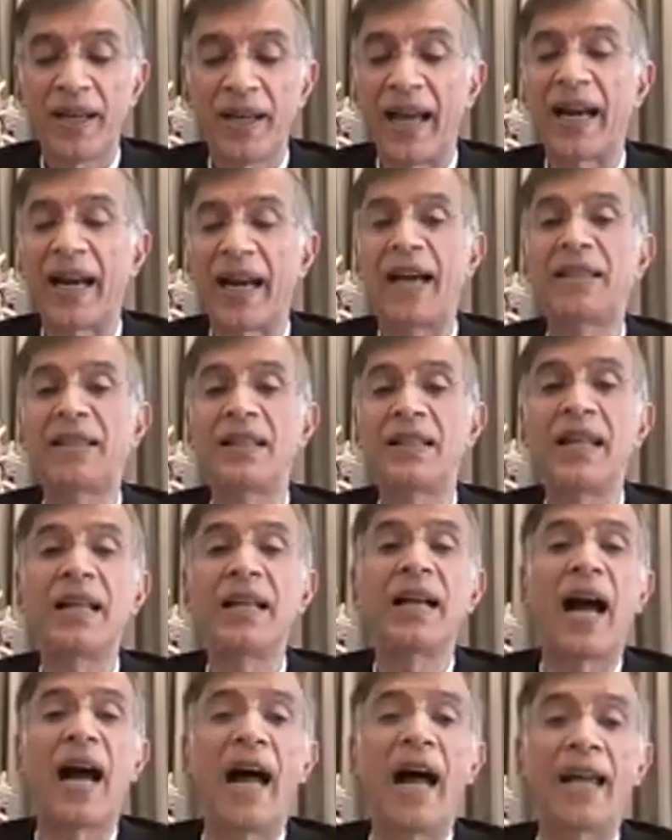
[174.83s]
And I
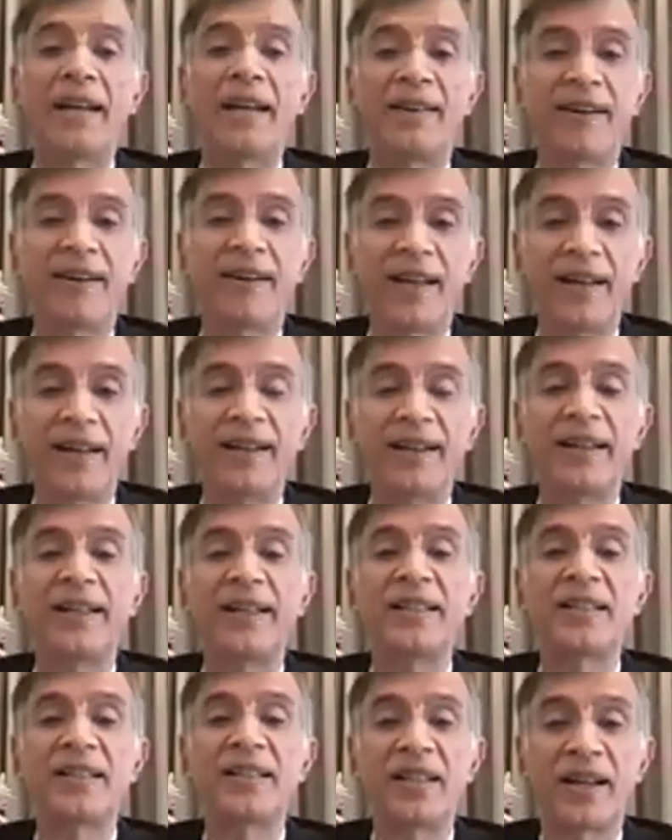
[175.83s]
think I
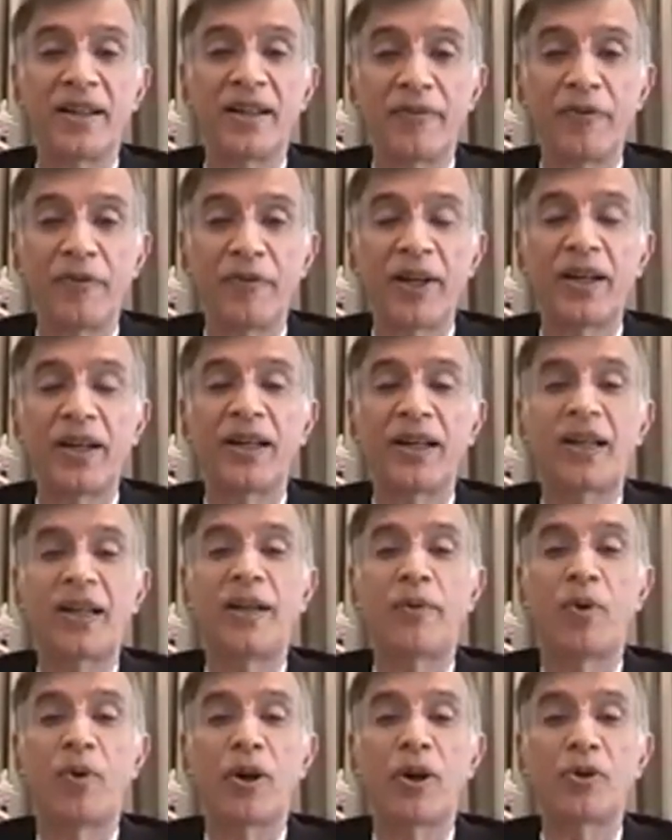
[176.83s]
really
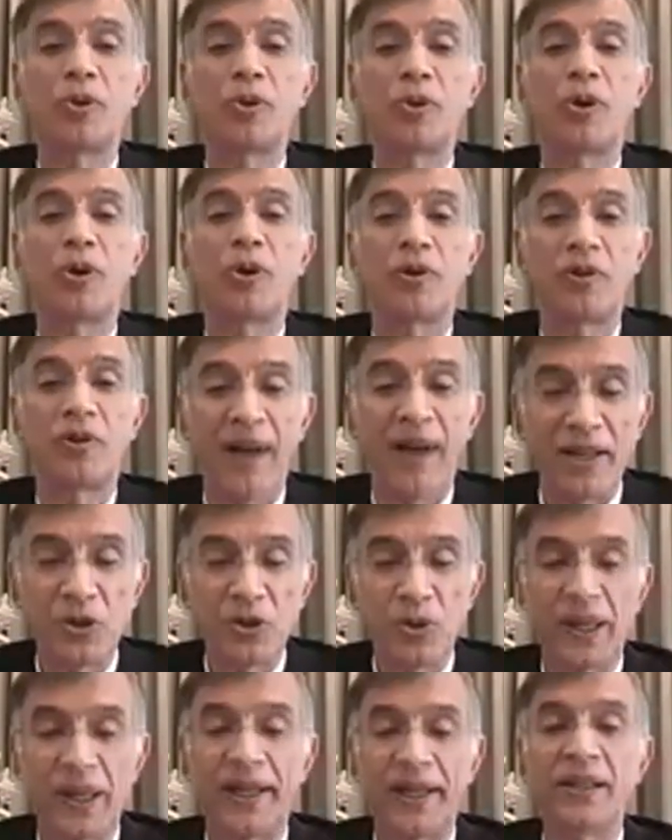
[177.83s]
significantly want to
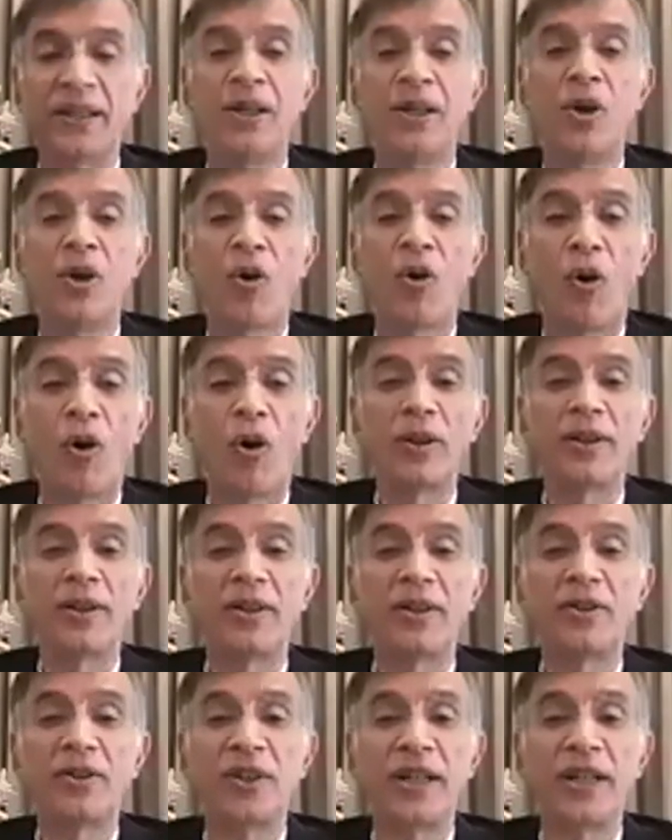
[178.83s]
congratulate all
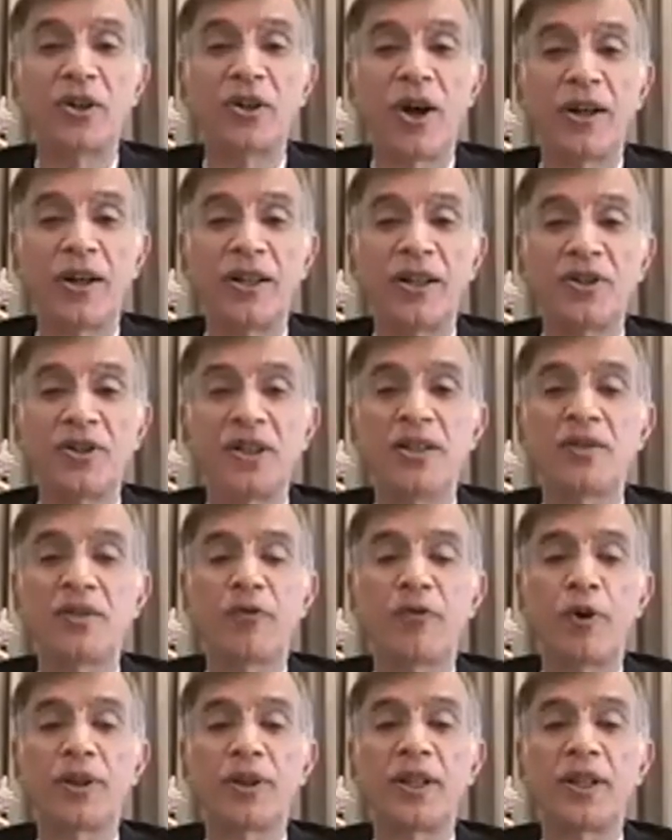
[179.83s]
the three colleges
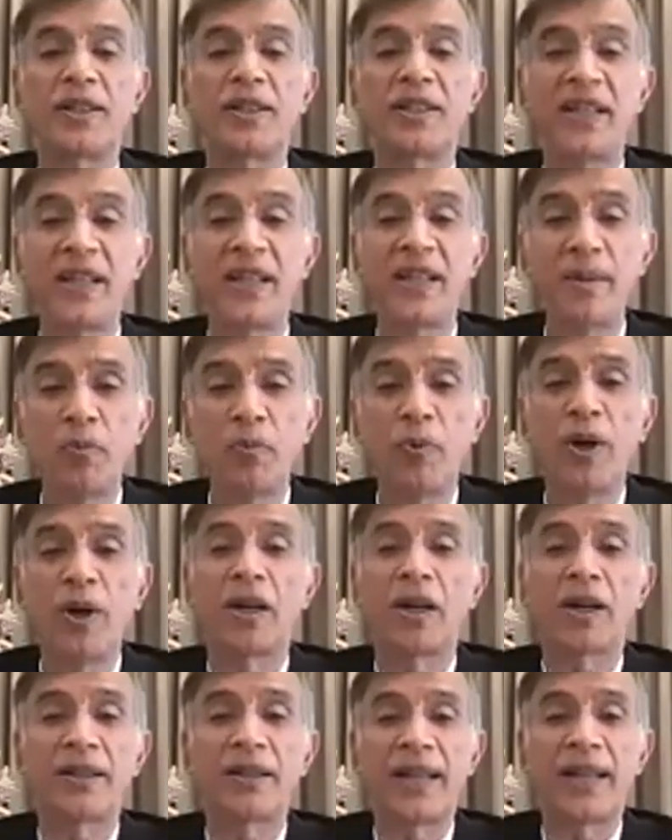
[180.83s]
for the
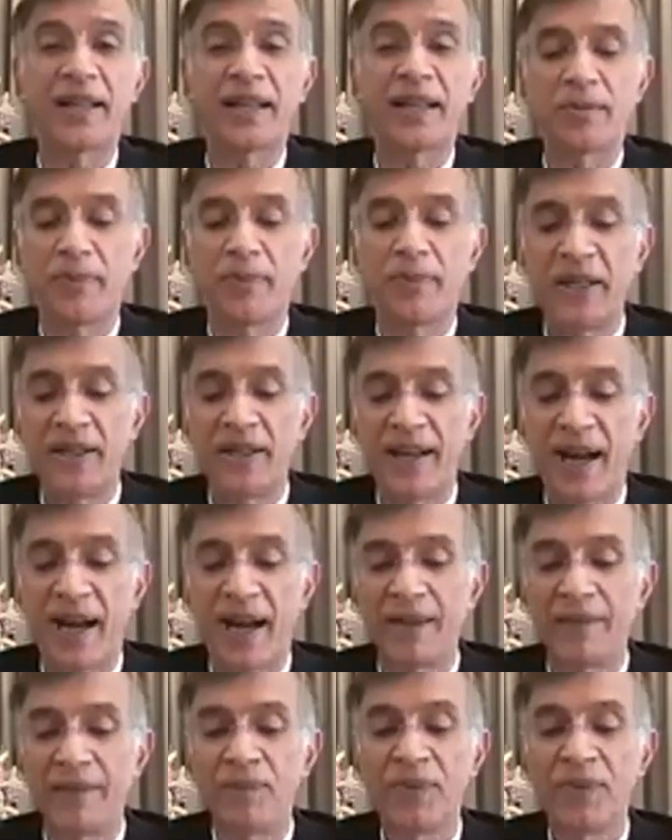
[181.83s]
teamwork that has been
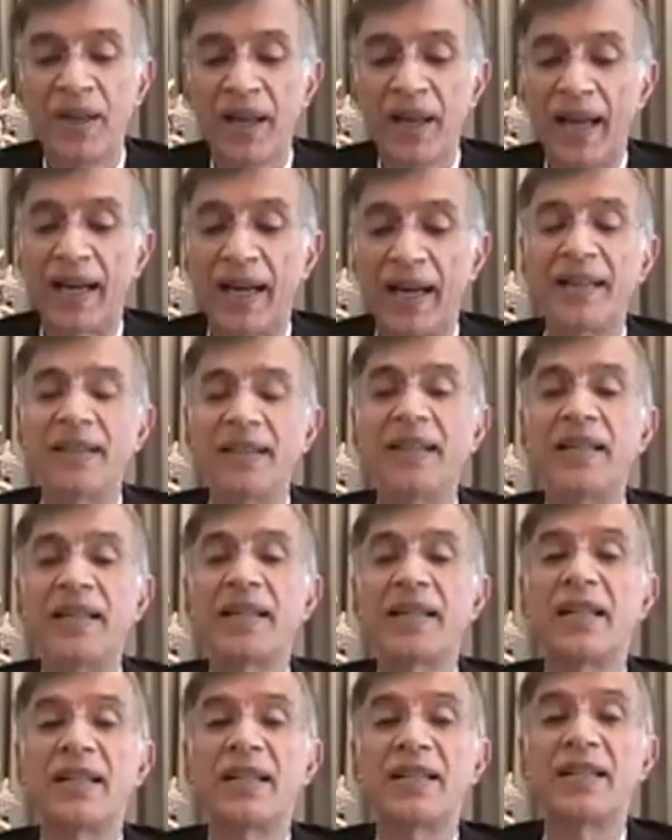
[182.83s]
done. And I
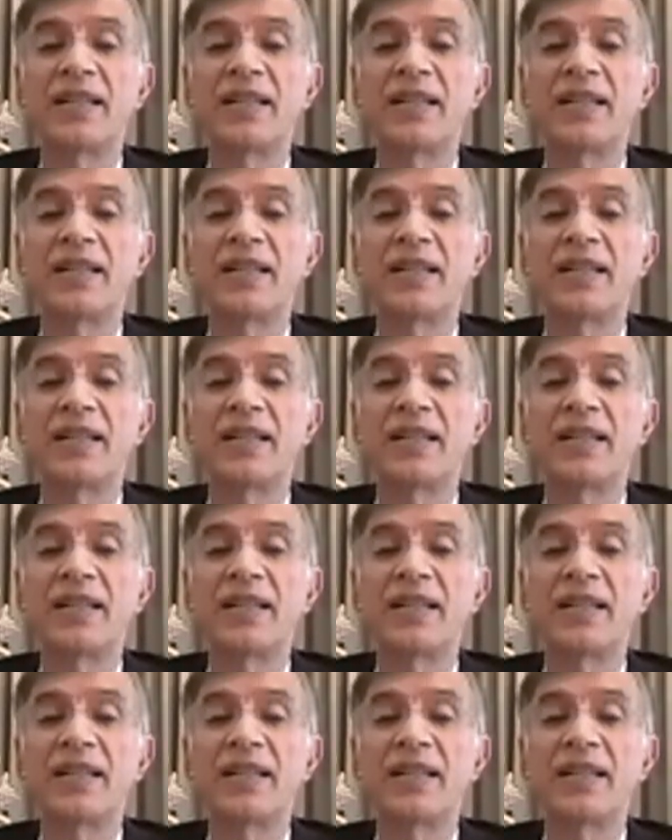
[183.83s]
think it is